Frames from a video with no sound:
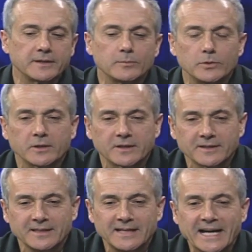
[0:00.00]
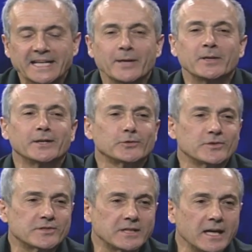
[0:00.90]
in the book. Uh, I came here
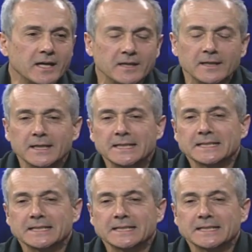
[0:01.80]
to stay,